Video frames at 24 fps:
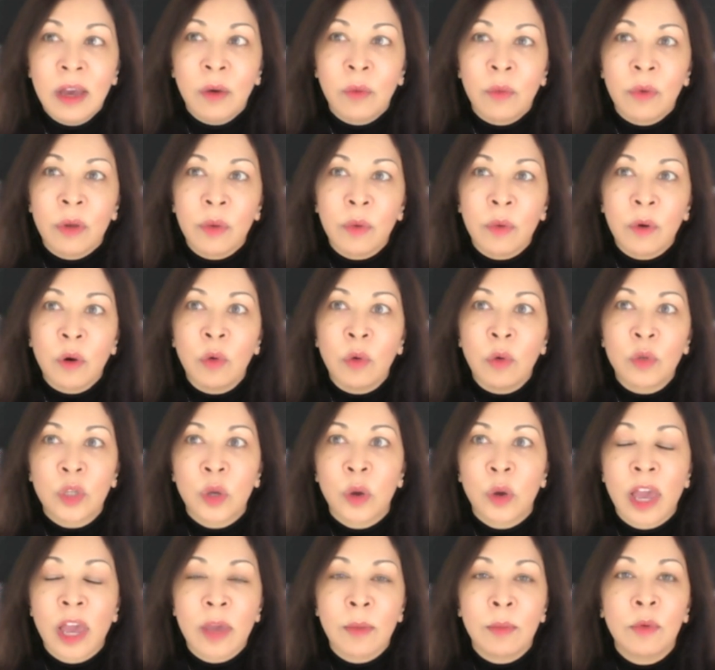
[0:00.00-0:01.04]
we were also
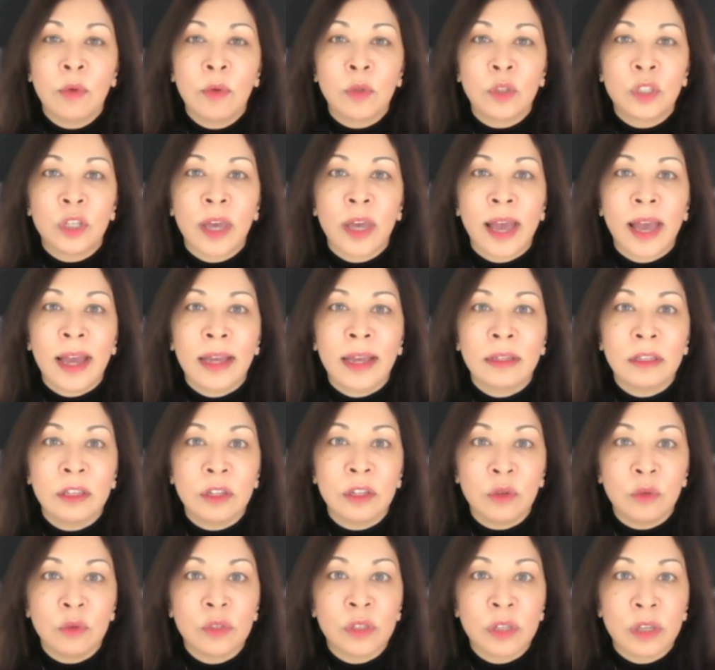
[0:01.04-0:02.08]
able to add
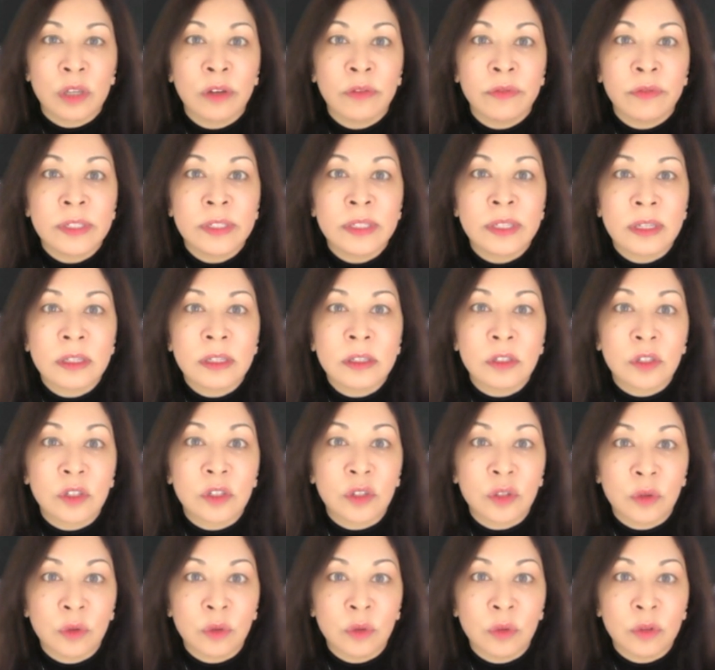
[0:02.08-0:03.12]
new services
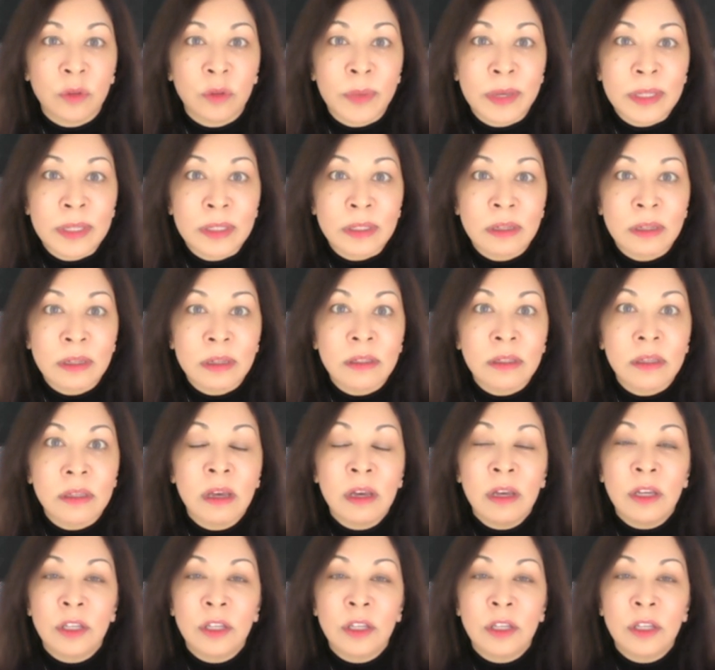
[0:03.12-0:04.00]
to the business.